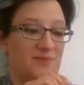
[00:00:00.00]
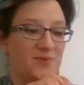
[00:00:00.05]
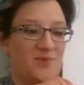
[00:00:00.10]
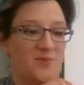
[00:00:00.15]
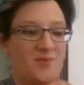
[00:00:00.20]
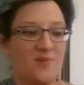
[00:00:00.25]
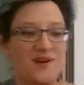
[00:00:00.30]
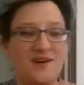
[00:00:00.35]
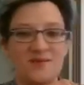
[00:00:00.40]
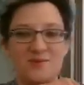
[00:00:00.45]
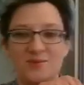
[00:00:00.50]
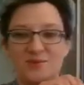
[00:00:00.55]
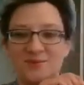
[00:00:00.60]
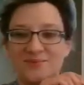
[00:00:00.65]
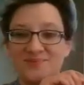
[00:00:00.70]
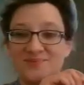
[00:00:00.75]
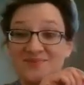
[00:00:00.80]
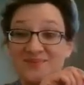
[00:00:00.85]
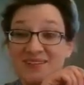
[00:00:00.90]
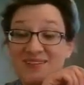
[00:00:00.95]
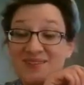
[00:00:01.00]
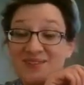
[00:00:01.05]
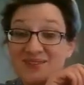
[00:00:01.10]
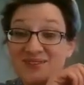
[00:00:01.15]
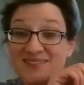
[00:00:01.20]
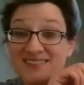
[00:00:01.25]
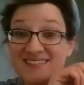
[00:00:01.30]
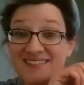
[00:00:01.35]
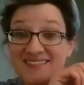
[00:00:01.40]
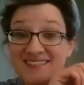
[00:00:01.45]
Whoa! And you
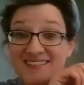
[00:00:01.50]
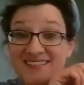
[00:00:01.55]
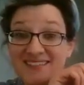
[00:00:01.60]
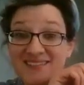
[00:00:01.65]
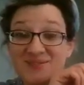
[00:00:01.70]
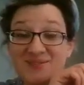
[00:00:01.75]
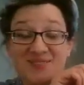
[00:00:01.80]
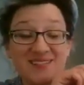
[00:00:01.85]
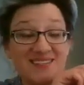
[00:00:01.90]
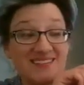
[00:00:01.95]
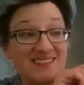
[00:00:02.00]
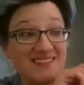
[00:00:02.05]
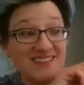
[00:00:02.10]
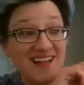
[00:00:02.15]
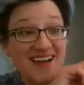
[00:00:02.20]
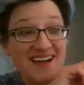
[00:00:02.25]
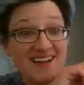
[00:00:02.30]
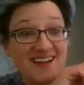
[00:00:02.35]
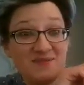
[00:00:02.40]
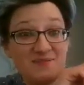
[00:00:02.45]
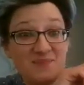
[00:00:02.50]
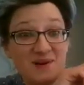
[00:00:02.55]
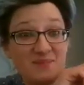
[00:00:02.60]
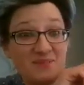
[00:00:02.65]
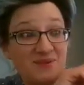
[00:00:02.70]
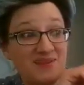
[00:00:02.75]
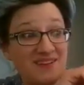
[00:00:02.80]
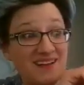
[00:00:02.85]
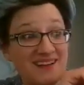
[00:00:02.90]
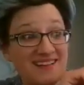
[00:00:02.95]
can see there was a lot of
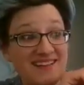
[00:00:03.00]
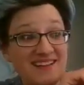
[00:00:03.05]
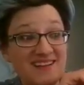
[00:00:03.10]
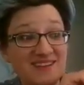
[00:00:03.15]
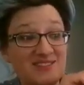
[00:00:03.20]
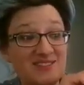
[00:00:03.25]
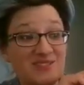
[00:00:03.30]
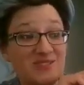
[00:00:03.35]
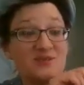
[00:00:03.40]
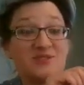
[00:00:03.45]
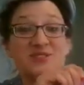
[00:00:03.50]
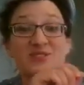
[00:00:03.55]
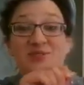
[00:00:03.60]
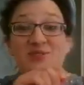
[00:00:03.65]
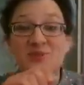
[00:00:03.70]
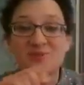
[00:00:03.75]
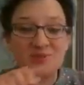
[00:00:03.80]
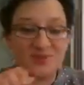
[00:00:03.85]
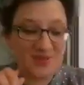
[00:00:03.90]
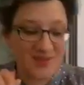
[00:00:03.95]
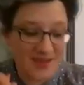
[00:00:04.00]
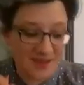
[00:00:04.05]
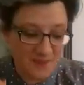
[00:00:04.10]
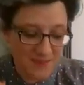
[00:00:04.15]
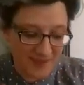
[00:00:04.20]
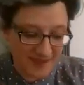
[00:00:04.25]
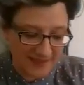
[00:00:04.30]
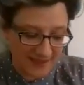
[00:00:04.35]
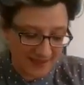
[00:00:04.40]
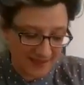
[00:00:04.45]
bubble on there, so it's
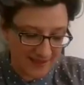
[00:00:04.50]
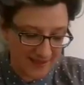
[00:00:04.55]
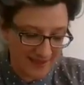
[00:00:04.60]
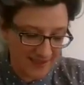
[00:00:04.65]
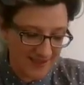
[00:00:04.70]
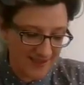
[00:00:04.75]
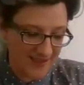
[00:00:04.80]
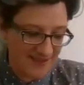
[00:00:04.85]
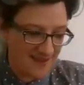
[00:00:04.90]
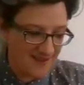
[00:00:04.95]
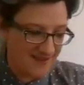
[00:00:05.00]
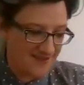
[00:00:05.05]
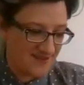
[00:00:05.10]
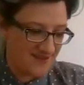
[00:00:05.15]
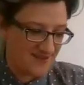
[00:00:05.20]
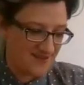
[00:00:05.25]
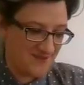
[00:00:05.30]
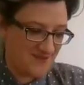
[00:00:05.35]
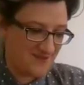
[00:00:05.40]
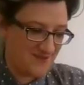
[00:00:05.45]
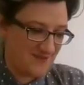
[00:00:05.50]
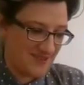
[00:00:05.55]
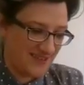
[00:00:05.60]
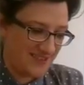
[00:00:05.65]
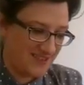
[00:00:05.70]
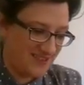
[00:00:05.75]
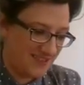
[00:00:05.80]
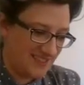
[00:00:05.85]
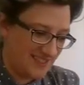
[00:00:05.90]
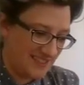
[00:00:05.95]
dripping. Oh my
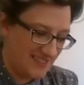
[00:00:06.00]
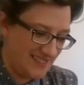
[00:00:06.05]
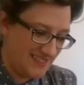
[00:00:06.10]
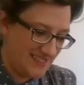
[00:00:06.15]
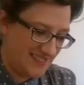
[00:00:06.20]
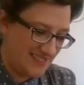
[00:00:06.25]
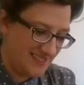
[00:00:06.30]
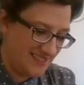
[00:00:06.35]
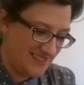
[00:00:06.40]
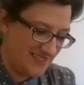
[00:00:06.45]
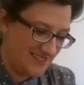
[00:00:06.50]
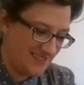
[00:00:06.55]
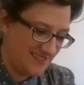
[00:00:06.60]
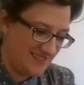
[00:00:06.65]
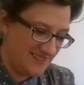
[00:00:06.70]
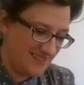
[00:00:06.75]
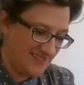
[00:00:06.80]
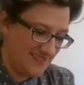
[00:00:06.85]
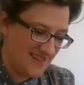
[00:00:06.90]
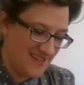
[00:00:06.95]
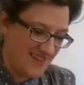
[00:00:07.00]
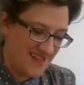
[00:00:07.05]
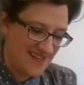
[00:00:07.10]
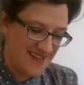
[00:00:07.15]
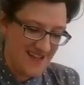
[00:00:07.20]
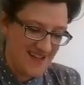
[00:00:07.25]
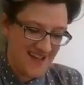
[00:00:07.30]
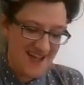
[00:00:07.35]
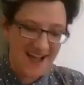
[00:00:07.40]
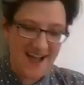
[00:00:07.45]
goodness.
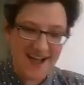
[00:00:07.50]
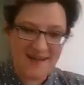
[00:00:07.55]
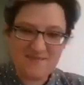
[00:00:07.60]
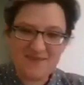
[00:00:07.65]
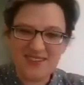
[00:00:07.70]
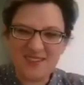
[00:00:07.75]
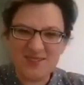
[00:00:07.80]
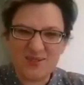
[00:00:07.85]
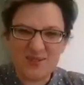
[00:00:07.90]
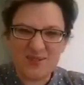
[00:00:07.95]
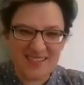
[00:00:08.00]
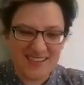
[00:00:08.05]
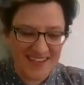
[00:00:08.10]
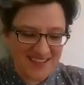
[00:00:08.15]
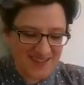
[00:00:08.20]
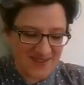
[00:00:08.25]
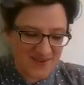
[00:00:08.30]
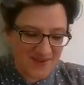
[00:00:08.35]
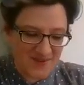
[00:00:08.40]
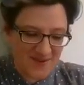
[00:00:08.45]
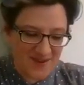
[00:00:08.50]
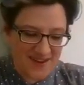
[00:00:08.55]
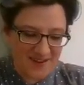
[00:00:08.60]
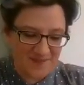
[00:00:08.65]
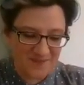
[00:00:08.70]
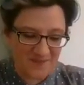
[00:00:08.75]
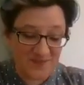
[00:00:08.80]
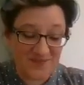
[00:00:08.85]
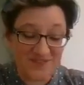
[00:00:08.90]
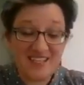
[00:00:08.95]
I'm going to do another
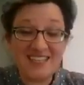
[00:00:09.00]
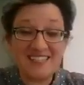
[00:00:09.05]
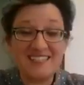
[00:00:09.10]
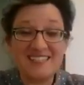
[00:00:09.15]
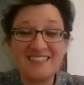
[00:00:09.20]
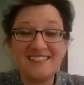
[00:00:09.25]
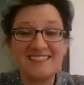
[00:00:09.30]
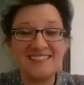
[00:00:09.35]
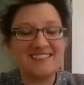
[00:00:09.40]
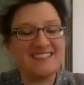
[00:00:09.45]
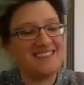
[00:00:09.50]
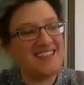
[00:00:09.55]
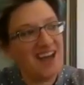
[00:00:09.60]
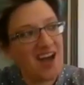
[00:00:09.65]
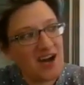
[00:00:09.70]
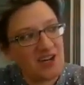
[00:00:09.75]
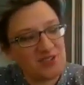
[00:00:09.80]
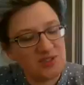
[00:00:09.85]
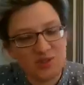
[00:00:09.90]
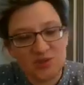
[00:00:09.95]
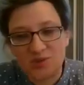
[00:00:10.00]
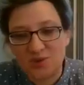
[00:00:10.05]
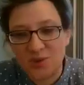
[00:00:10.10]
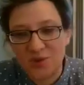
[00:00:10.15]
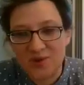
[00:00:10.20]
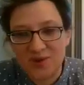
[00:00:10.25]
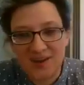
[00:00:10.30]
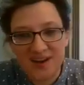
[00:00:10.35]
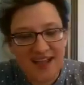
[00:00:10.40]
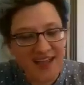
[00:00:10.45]
one. This is a
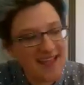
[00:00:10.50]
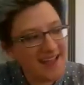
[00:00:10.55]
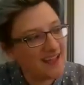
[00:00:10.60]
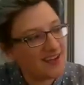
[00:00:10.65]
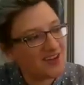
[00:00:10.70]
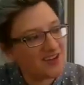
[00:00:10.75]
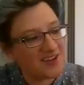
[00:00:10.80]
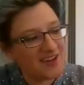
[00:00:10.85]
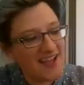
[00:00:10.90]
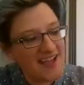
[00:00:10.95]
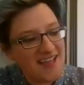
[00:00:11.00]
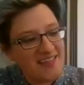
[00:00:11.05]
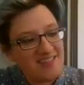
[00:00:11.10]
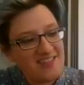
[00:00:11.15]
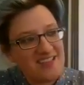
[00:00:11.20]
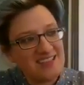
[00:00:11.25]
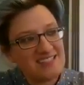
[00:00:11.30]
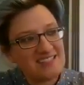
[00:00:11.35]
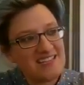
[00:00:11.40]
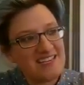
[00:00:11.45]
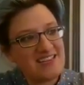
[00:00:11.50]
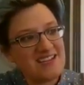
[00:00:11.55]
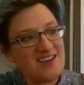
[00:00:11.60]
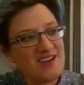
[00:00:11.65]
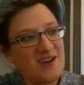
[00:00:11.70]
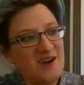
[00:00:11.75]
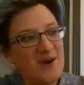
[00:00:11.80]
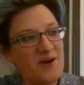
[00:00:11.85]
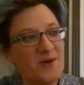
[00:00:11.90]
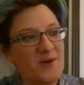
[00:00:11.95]
door hanger. This can
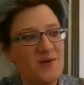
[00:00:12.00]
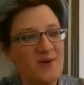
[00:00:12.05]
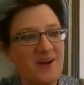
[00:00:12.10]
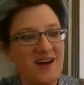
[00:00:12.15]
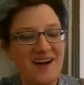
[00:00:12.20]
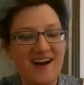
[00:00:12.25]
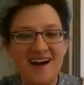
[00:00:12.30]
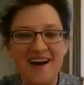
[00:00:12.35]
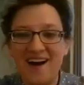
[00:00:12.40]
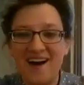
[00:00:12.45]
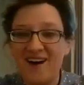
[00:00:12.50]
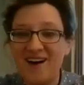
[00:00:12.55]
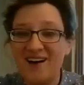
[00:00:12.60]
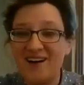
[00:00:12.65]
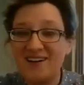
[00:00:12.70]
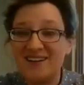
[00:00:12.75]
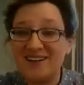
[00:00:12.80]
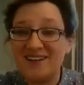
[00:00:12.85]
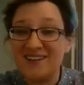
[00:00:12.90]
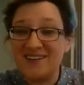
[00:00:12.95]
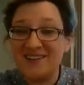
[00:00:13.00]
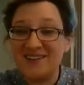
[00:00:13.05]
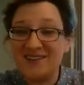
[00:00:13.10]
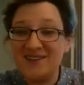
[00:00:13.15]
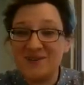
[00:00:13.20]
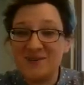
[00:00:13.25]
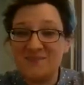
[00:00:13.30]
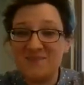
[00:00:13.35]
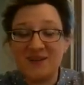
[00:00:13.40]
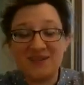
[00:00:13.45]
go on
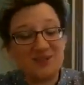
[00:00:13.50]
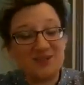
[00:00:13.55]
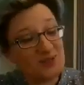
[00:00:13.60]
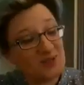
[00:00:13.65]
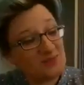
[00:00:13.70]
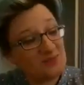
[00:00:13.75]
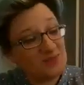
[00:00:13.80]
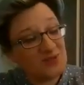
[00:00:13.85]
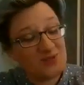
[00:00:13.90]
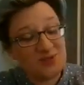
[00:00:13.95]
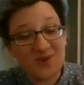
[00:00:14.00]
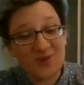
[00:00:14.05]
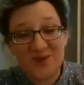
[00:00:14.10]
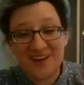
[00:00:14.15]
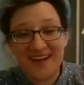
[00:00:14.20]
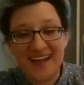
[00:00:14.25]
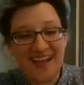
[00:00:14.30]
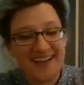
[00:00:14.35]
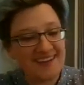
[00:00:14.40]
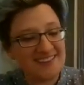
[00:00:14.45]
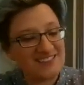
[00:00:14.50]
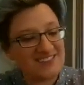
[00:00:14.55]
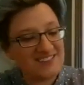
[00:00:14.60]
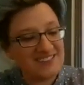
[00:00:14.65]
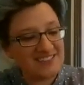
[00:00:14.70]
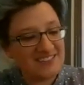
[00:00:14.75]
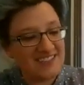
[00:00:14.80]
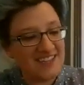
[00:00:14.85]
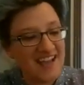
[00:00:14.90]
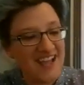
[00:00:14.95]
your bedroom door
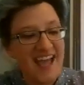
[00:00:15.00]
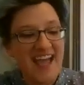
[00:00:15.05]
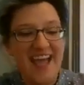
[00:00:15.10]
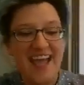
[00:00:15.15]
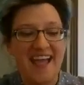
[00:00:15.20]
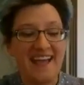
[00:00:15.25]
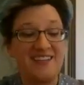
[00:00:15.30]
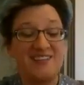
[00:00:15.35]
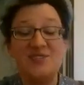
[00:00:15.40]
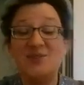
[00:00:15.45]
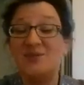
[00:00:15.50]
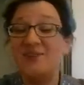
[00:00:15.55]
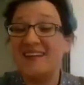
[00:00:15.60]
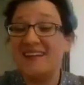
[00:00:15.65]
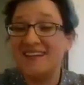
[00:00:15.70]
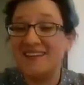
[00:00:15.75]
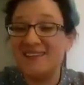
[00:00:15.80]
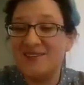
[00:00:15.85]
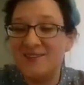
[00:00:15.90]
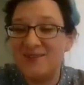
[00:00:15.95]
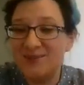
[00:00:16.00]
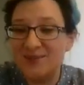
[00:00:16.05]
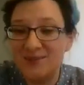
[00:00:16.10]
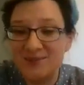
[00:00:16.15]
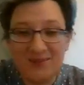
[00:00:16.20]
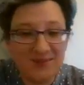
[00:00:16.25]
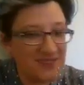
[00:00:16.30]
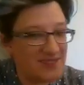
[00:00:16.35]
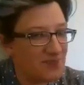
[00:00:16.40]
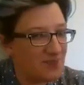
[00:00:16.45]
handle, and you can
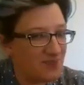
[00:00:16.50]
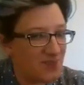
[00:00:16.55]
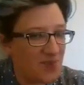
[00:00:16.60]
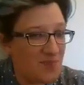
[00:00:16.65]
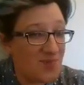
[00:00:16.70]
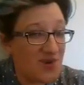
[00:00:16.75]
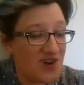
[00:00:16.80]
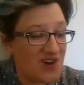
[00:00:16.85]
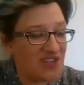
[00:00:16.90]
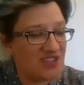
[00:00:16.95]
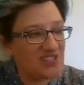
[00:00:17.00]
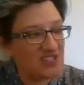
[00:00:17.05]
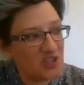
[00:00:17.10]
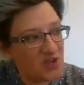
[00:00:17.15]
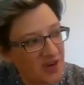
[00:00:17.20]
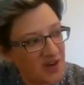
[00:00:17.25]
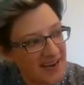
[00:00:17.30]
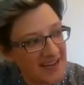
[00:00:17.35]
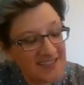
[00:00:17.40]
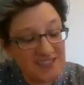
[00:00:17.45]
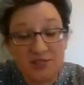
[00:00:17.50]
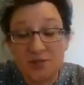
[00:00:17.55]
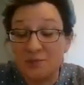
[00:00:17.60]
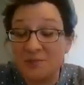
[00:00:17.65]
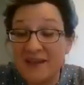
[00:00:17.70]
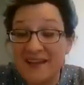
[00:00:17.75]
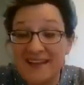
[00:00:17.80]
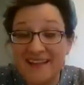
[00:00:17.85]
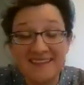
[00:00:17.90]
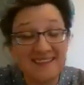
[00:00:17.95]
use markers or crayons or
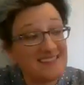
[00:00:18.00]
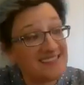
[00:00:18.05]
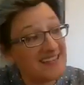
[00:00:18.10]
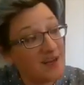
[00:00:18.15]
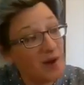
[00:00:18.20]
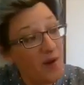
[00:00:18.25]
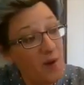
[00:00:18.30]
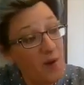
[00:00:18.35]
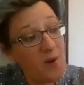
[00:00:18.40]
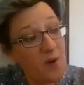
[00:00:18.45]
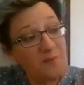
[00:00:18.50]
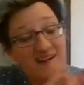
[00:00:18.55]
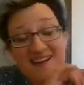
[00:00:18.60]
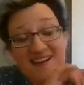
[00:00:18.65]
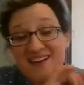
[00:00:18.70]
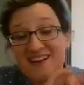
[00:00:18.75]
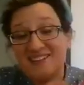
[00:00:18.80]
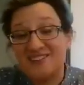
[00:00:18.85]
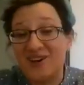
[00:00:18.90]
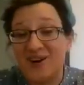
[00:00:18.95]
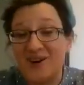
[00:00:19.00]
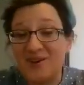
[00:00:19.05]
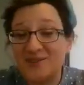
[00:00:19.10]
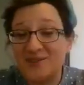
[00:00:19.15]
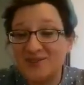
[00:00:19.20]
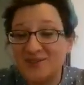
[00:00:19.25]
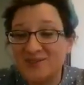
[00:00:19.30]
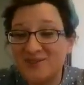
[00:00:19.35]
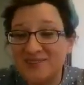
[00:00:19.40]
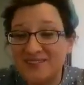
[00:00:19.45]
pins at home to
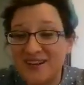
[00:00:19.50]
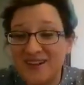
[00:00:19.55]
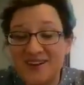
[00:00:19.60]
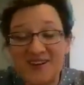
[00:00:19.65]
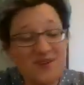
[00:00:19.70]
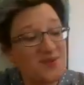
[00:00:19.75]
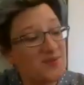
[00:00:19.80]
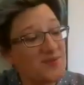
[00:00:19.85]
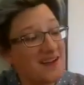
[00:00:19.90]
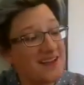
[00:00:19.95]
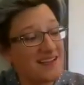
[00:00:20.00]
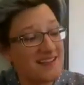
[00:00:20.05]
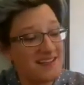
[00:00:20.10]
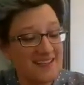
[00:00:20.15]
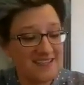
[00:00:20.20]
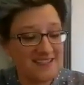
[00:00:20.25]
also decorate